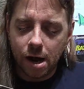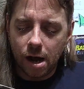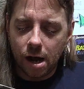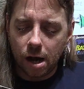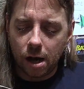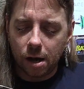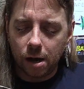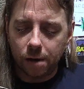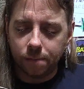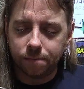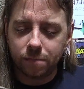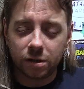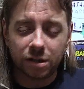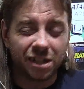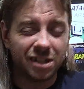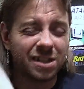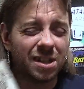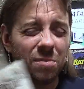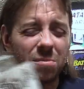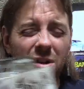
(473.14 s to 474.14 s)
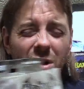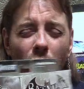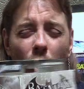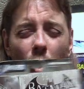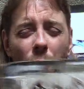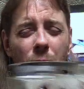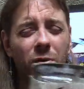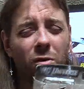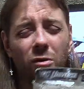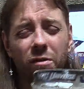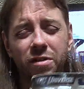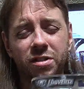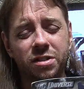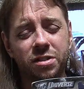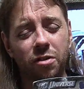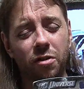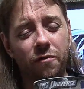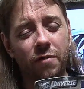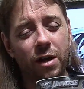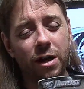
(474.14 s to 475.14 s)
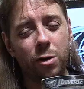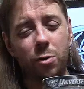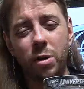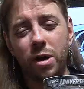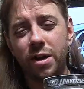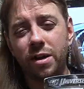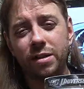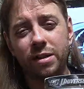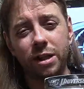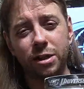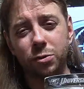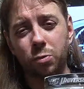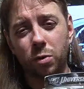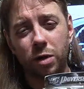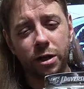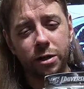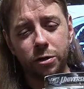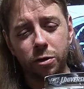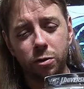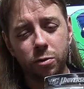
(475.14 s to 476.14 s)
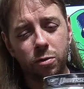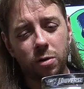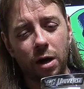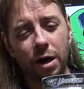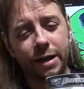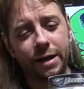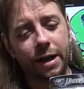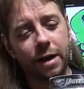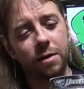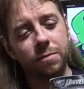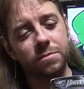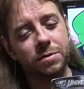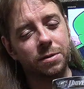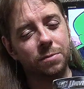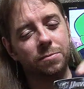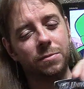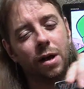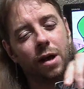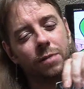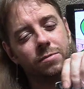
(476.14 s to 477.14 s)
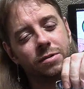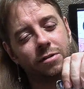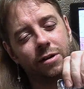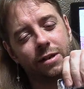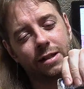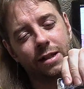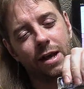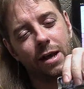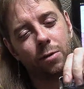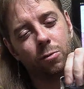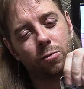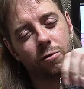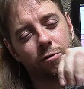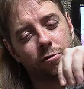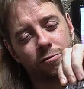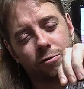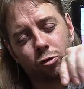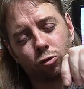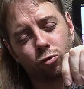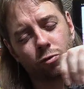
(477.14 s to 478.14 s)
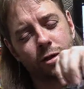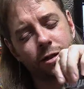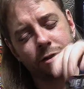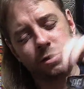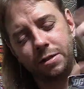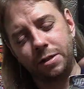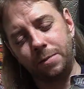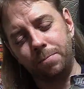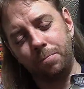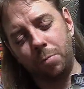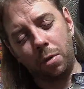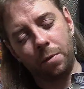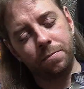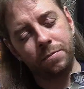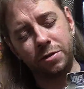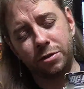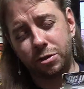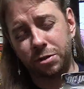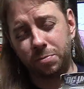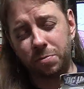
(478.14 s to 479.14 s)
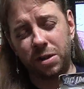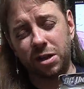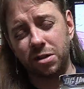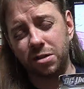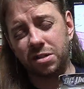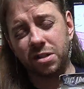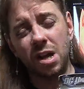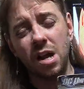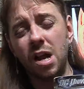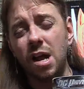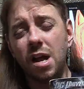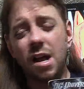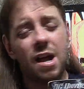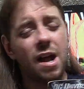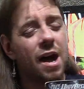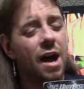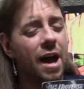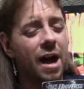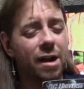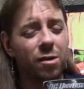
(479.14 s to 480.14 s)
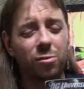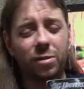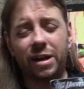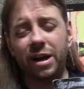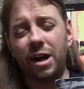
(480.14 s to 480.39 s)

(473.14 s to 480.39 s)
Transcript: Because I'm going to open all this stuff anyway. That's what I do. I get them sometimes like that, where they're creased and bumped just because I don't